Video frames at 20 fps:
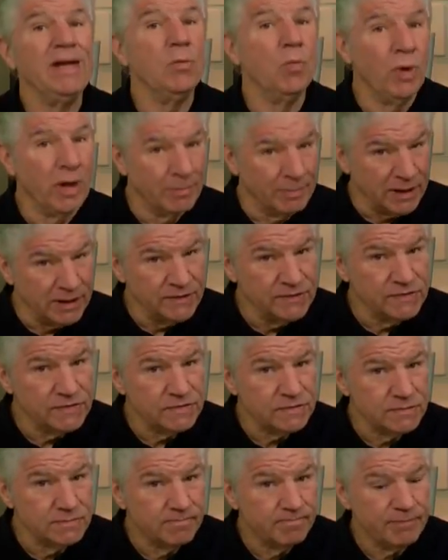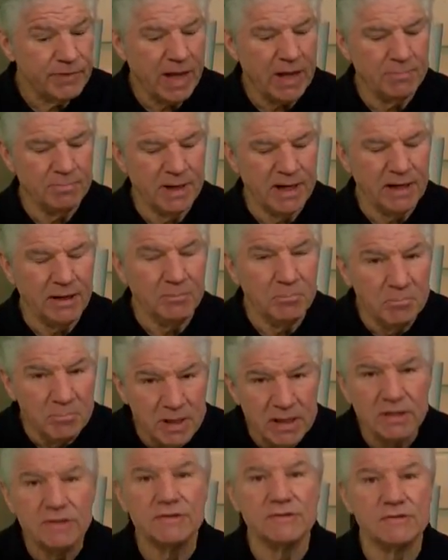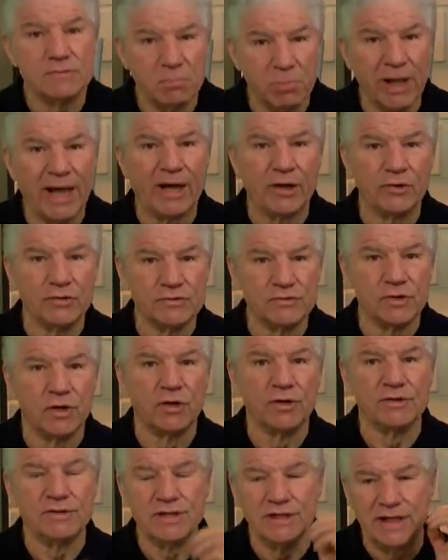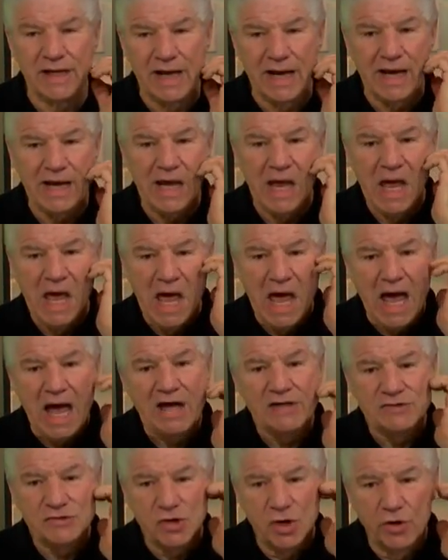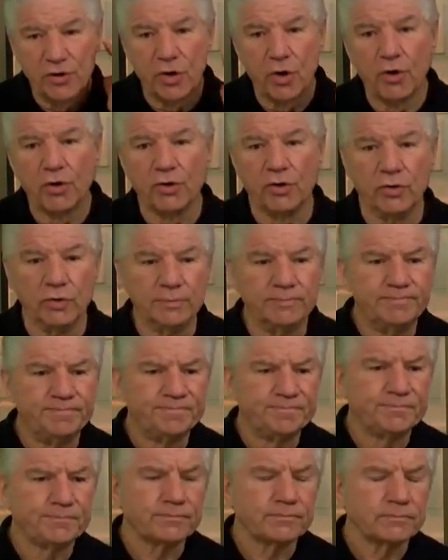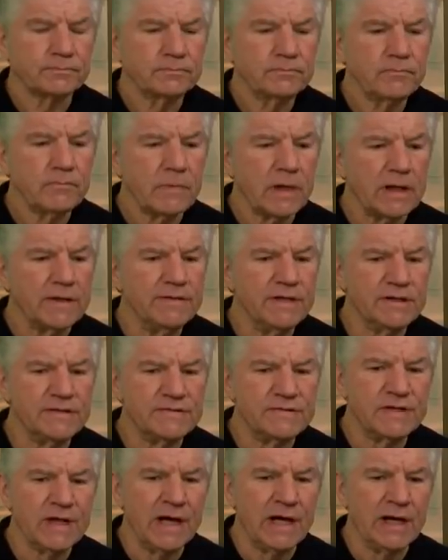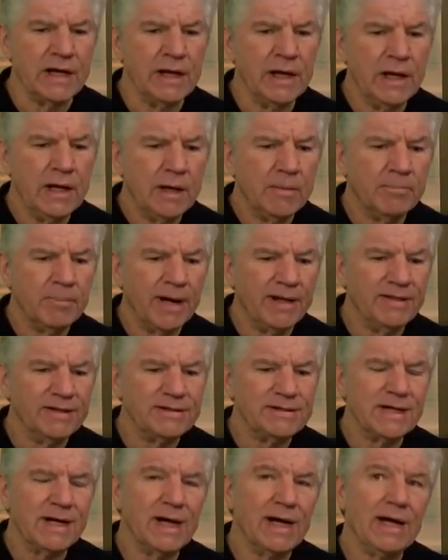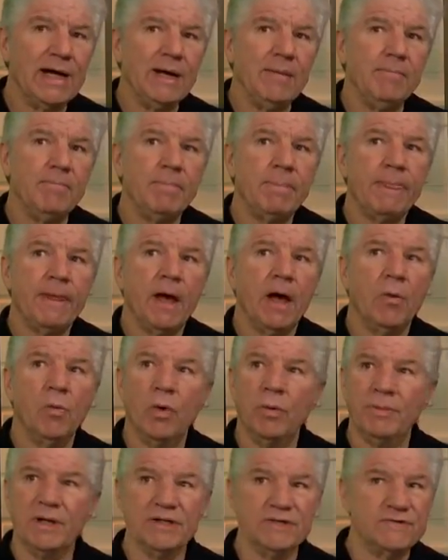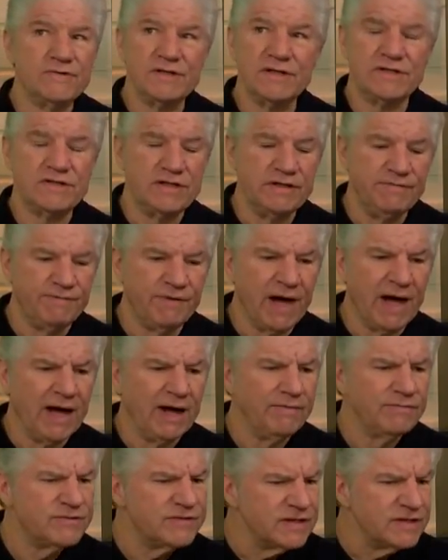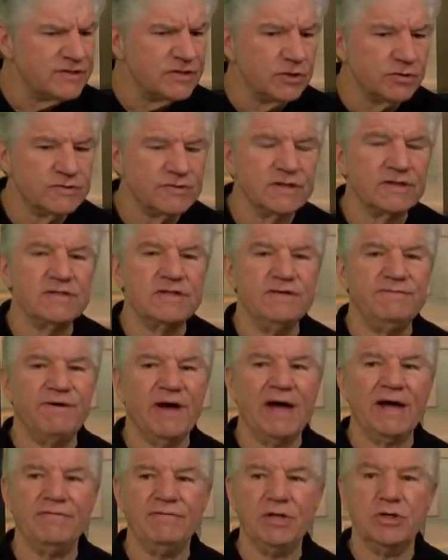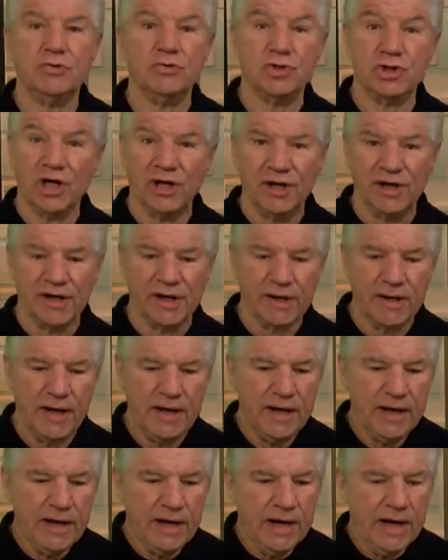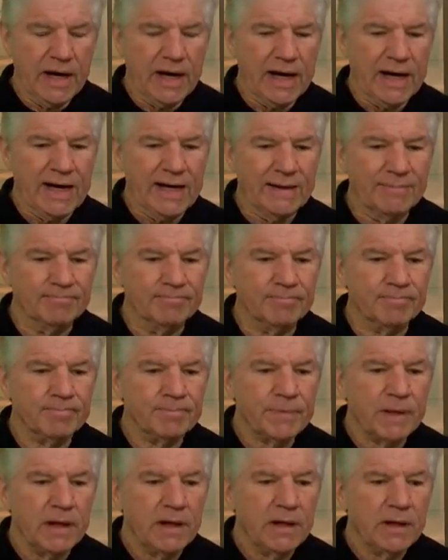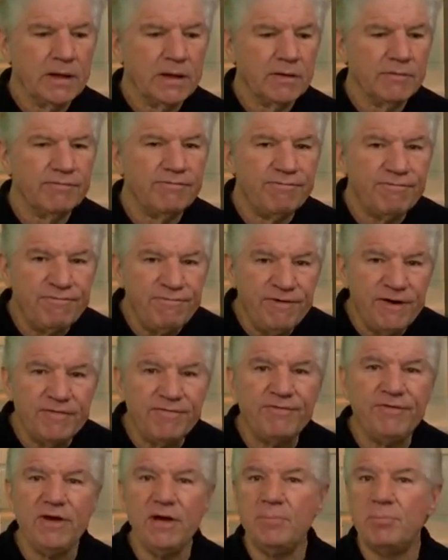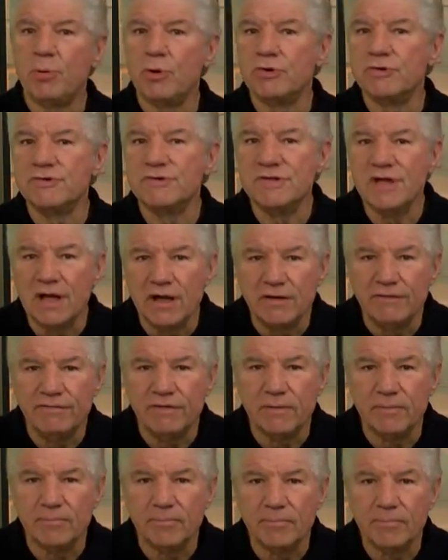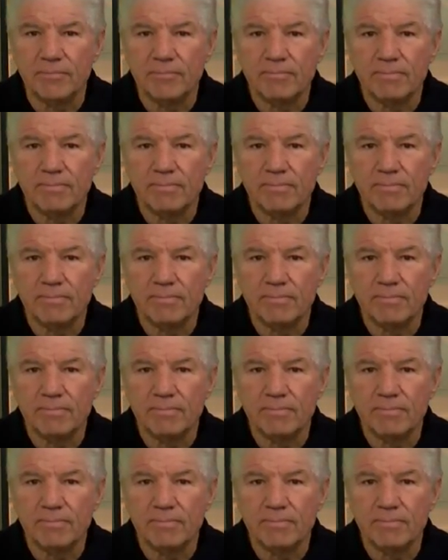women's and many men's bladders are today. I saw an article that said by the time a woman is sixty-five, sixty or sixty-five years young, um, fifty percent of them